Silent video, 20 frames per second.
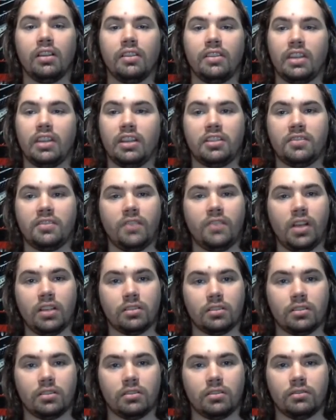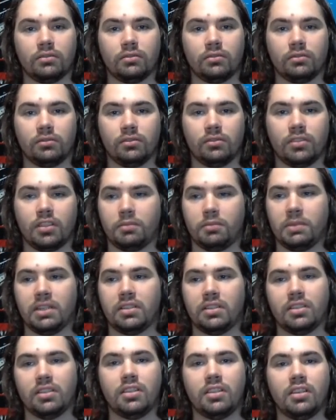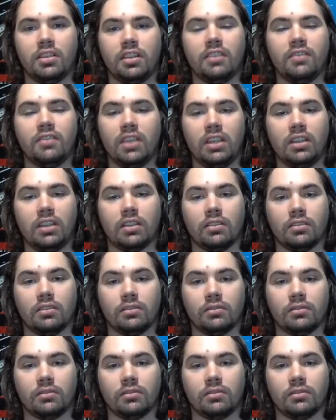then it's false, just because it's inconvenient.